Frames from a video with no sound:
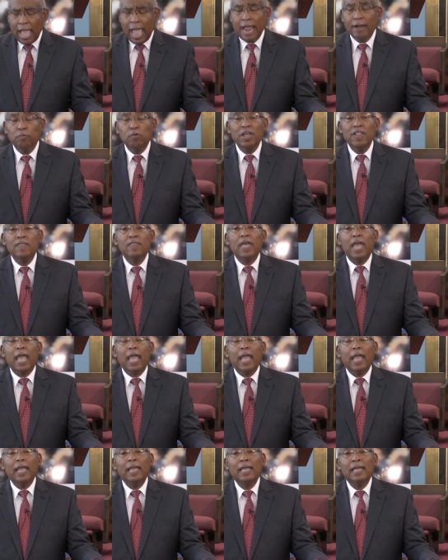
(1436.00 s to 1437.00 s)
And when
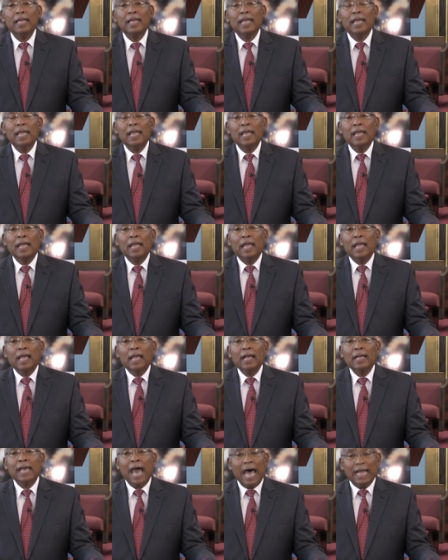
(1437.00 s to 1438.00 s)
they
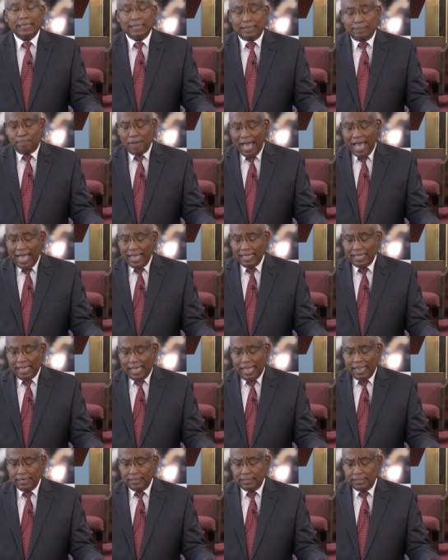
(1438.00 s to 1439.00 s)
got back
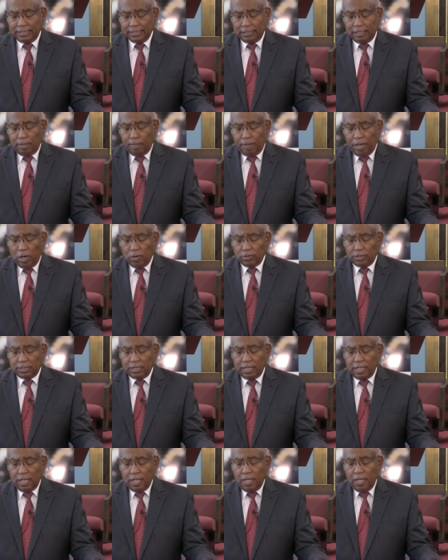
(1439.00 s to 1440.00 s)
into the
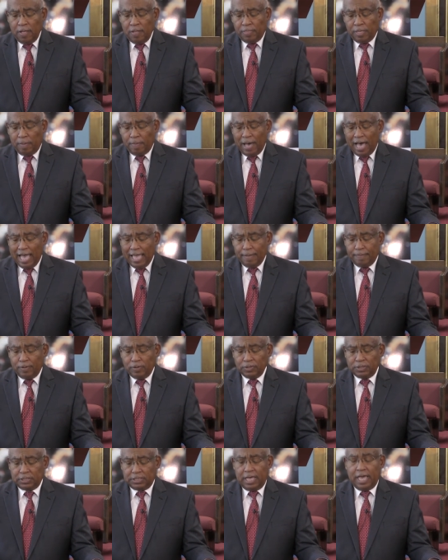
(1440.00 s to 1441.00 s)
boat, the Bible